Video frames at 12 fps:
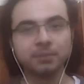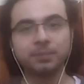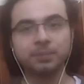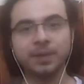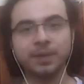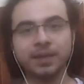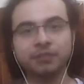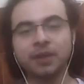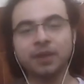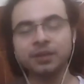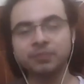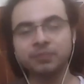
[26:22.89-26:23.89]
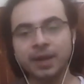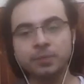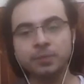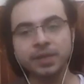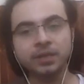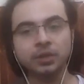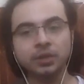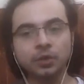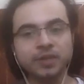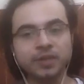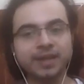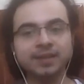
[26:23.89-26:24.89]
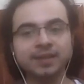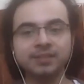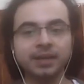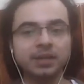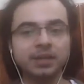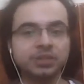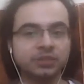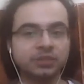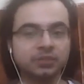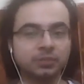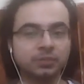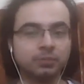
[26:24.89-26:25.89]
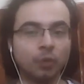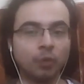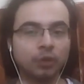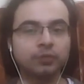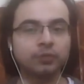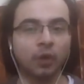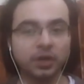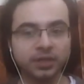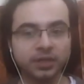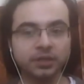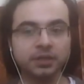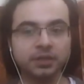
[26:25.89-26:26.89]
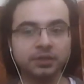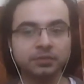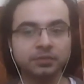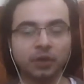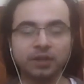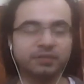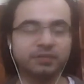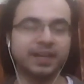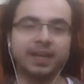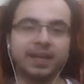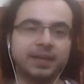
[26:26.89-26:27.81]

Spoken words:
But as far as my opinion goes, I guess they are just more fodder for the finale.